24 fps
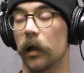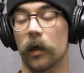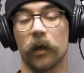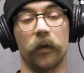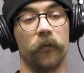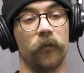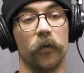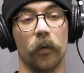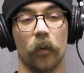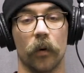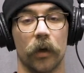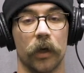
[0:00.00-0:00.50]

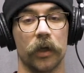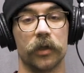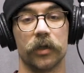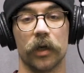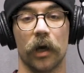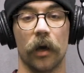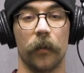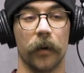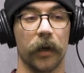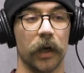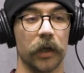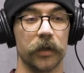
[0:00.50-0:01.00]
If you want a
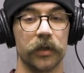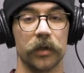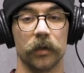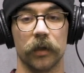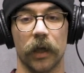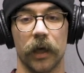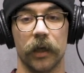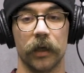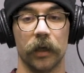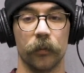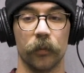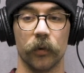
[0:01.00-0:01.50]
job, I got you
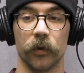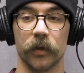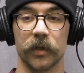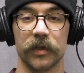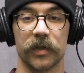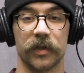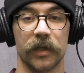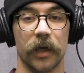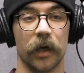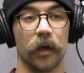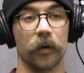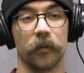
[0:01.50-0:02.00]
lined up with a
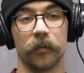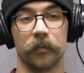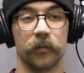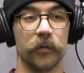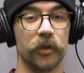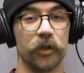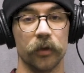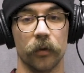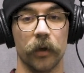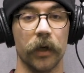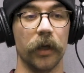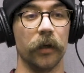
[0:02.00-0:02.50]
stair
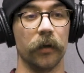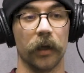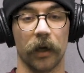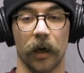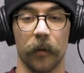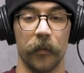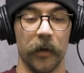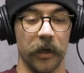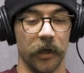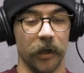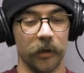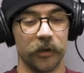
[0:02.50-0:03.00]
joint. Like I
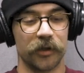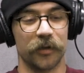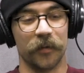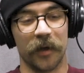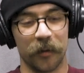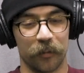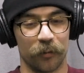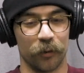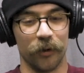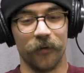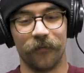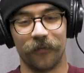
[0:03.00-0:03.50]
used to
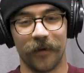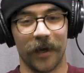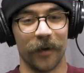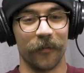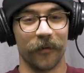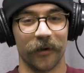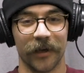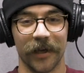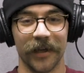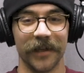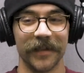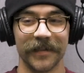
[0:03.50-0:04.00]
make
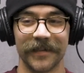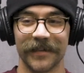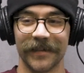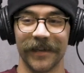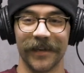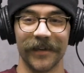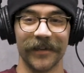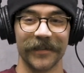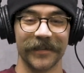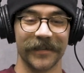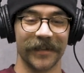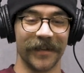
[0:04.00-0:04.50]
prefabricated
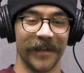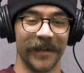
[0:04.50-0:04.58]
stairs.